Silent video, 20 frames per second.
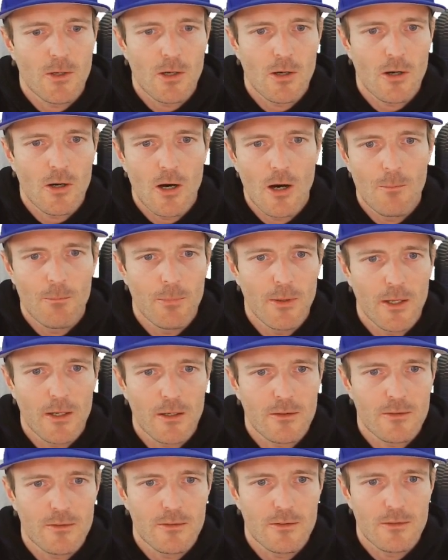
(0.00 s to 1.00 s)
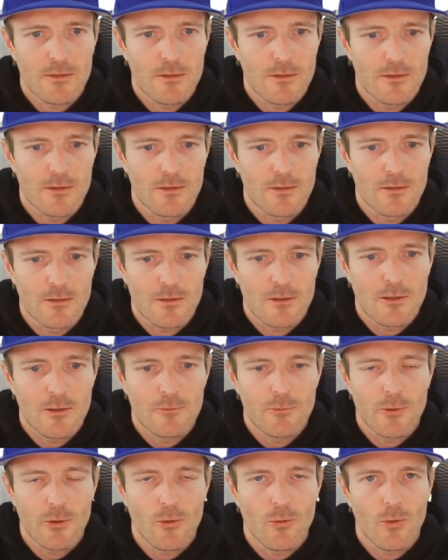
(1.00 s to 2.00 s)
complex
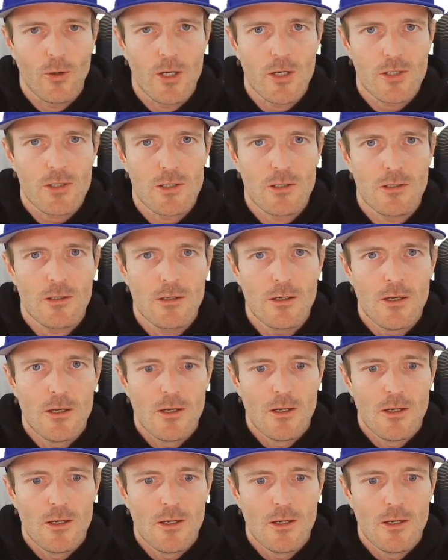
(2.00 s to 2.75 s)
configuration